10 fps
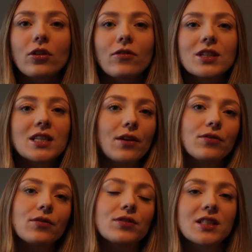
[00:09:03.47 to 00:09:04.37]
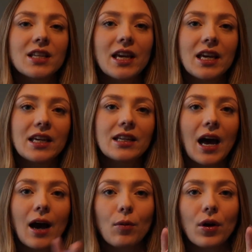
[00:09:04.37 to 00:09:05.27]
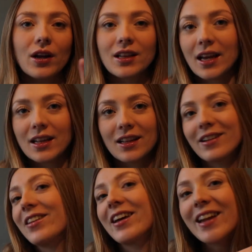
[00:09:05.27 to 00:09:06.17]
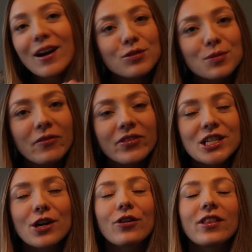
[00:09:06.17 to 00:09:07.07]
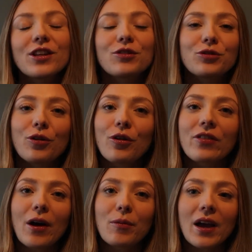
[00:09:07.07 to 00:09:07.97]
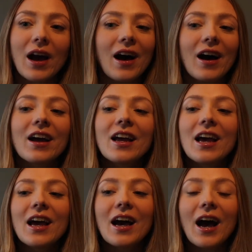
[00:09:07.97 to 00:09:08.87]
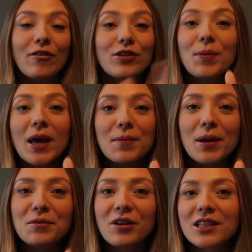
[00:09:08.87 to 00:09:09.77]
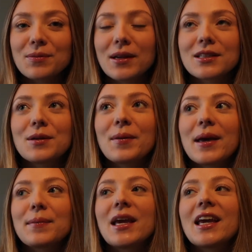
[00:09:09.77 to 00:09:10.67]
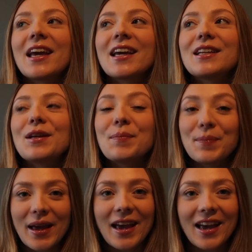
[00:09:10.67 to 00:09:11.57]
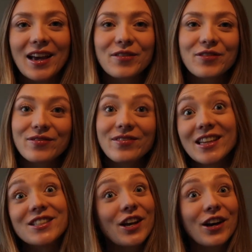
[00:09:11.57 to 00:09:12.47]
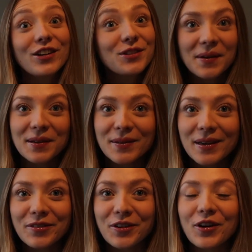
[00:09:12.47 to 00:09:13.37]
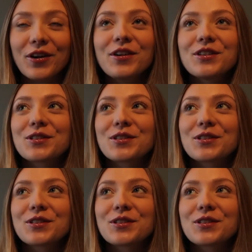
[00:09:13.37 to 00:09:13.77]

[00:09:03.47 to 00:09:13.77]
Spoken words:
Obviously if you've seen our like little announcement video, then you'll know that we are having a baby. We're expecting a baby in May of this year, 2024.